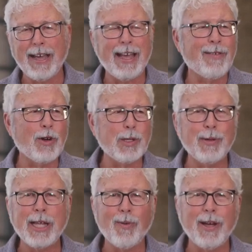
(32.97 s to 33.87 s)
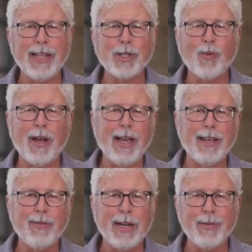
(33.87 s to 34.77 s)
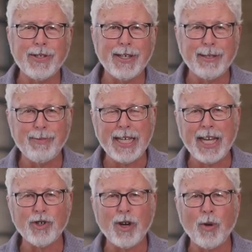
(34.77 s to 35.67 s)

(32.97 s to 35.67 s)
I, have always been that way. That's why when I was a teenager,